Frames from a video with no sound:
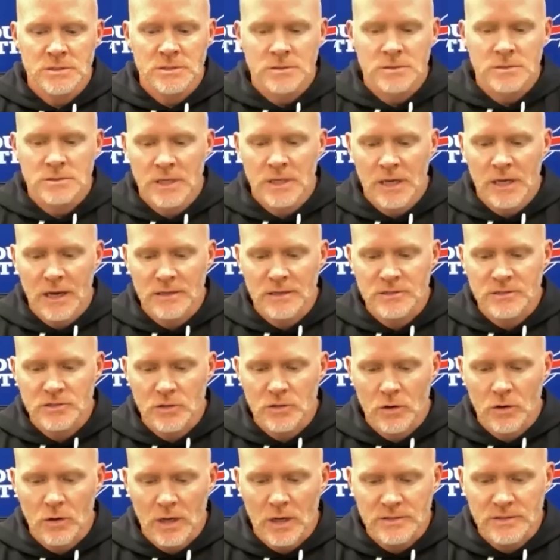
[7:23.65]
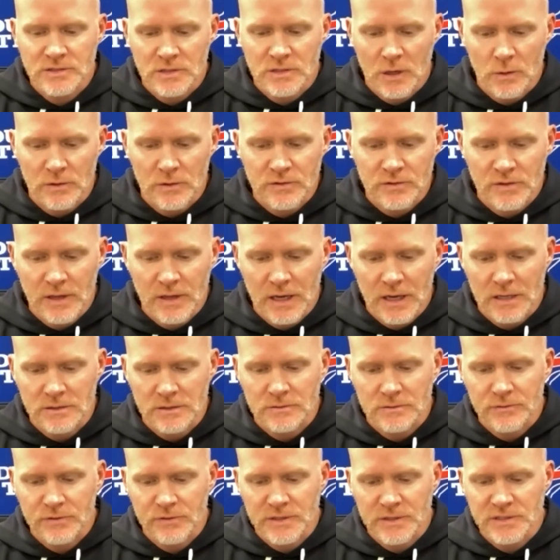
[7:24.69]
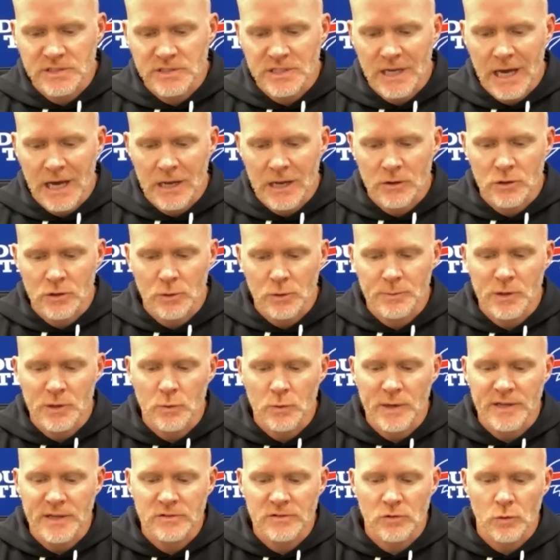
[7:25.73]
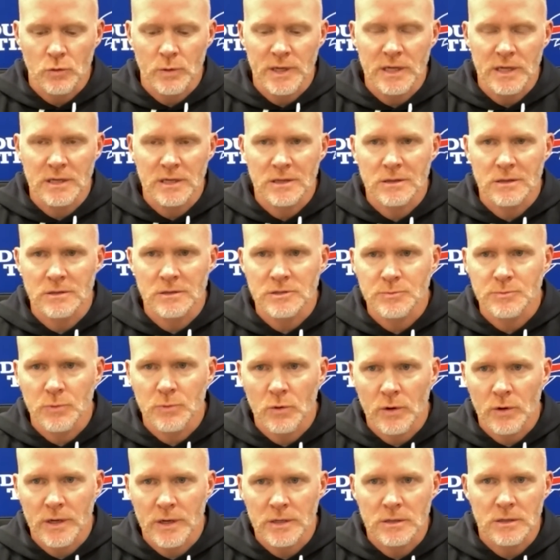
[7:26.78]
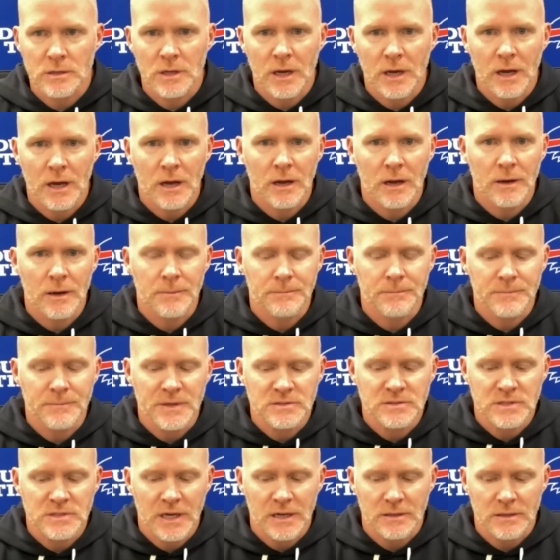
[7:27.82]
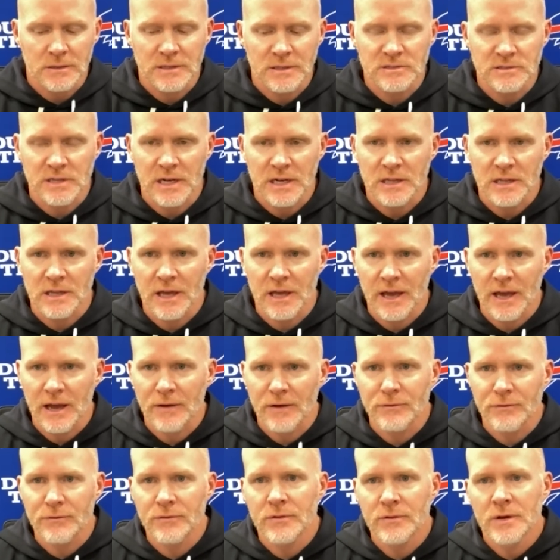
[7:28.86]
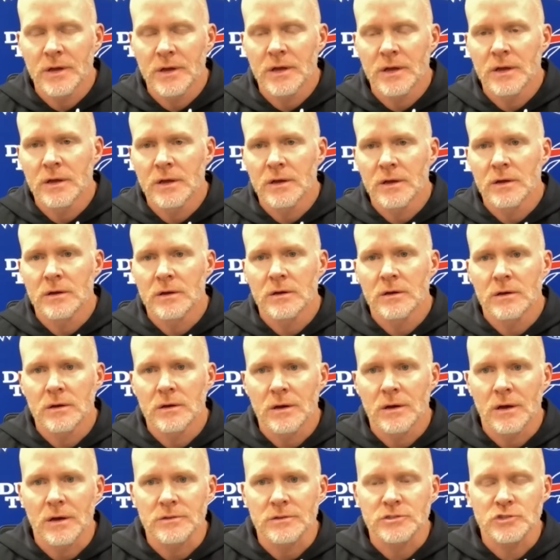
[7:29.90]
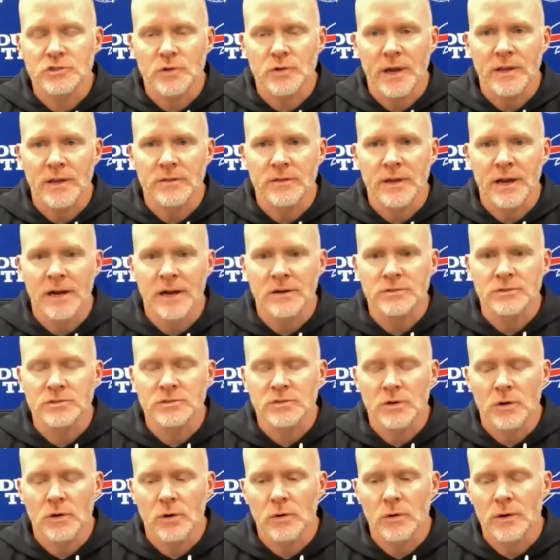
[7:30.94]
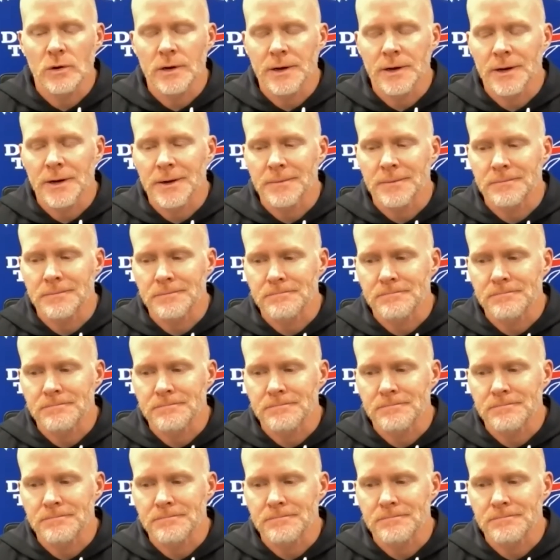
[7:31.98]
Yeah, so I'll start with uh, Feliciano. He'll be week to week at this point. Um, he's got a he's got a calf strain there. So um,